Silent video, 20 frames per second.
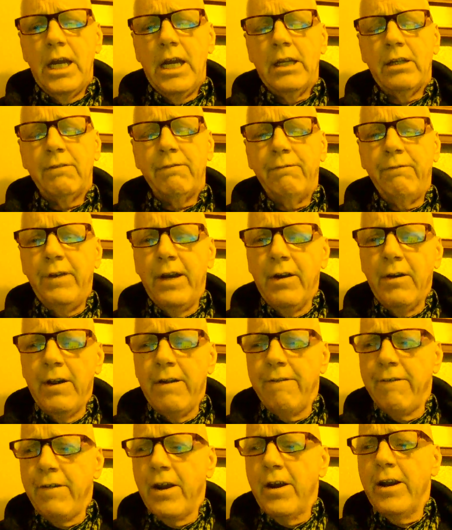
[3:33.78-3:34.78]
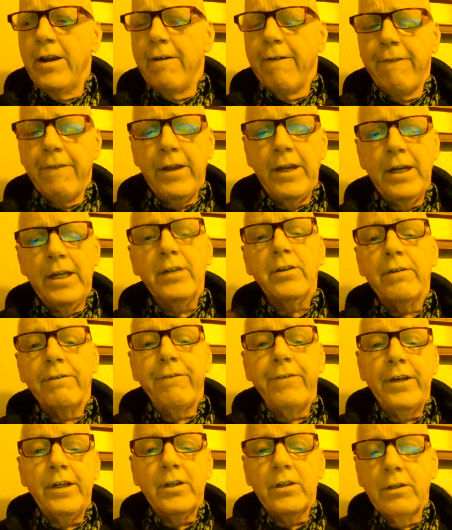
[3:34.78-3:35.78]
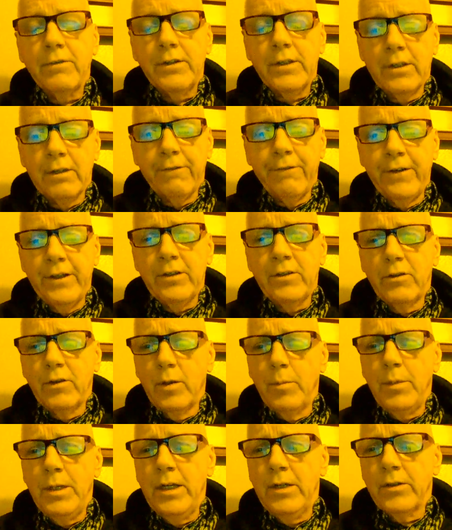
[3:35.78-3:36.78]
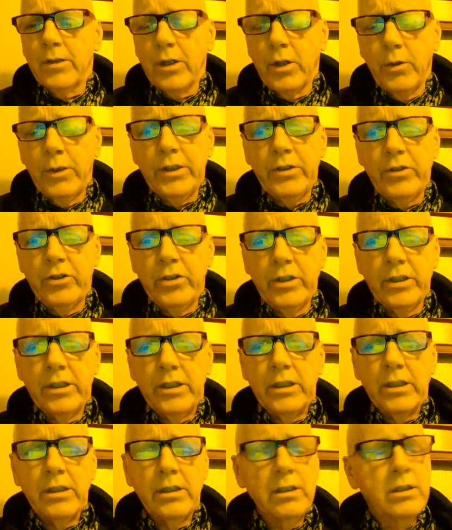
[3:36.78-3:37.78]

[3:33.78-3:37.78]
It's very, very, it is offensive. It's offensive to me as a Christian